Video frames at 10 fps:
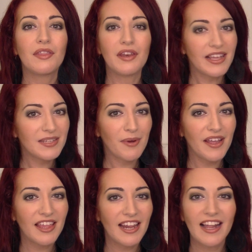The next
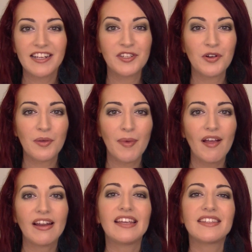brand that I'd like to talk
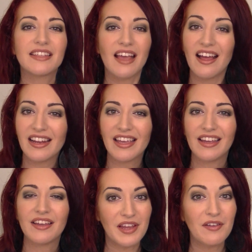about is
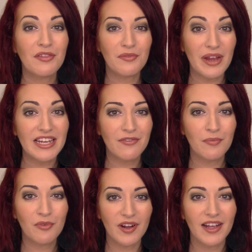Garnier. There are 3
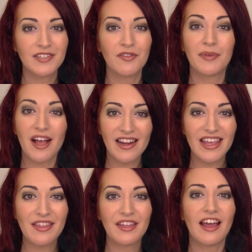different products from
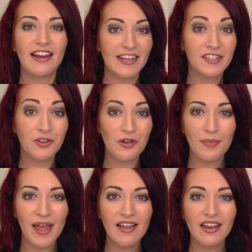Garnier that I'd like to talk
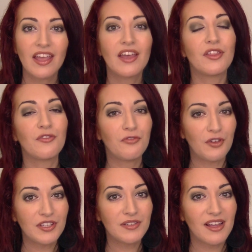about. The
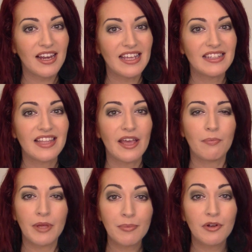first one is their
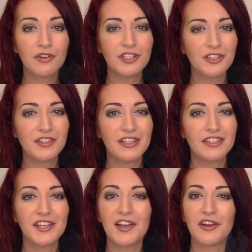Pimple Reducing
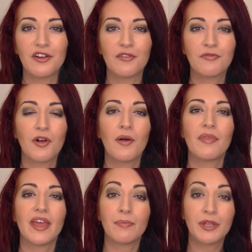Toner
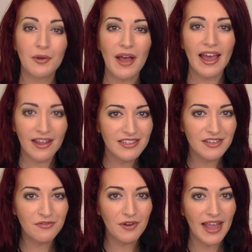from their Pure
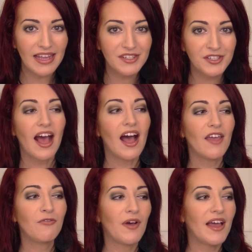Active range.
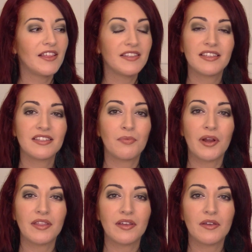I find that this is
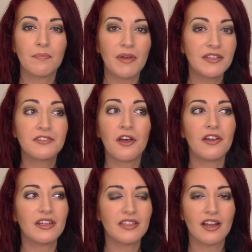one of the best
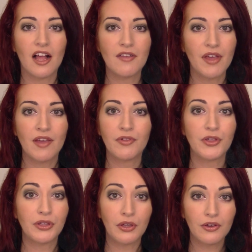toners that I've ever
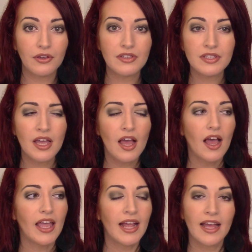used.
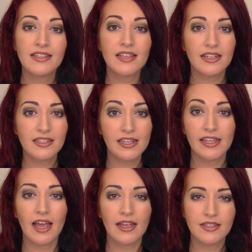It has
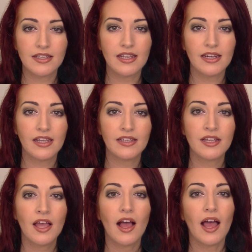salicylic acid in
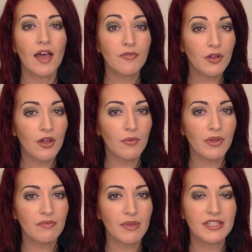it. I haven't got it
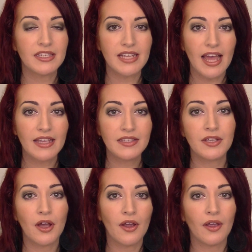with me today,
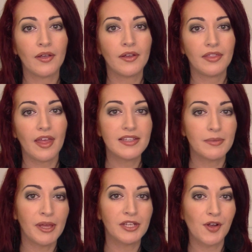so there's
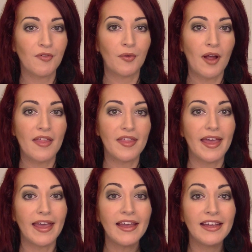a picture of it right
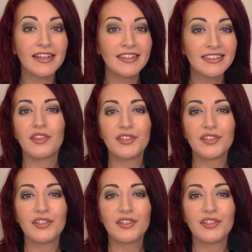there.